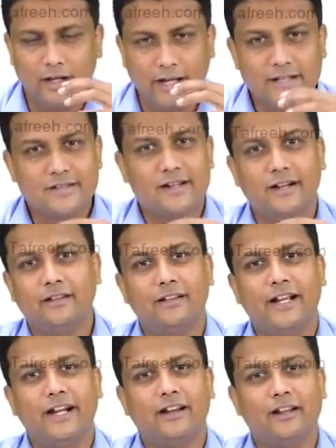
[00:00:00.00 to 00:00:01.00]
inside the
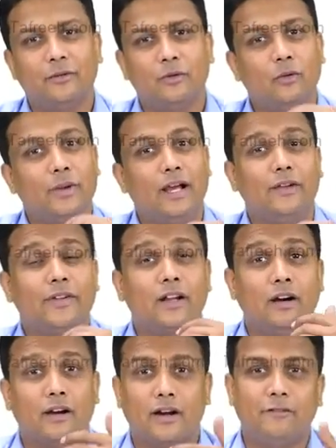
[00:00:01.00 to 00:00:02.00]
atrium you will be having
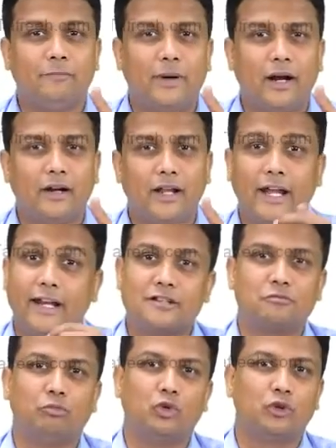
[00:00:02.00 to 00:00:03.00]
a rough part and a
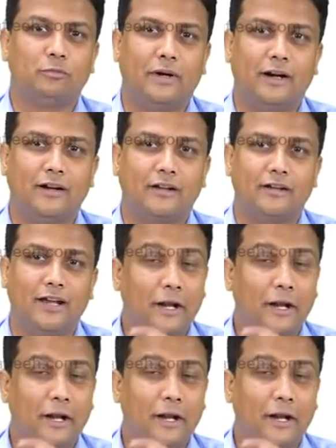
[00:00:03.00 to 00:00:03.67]
smooth part,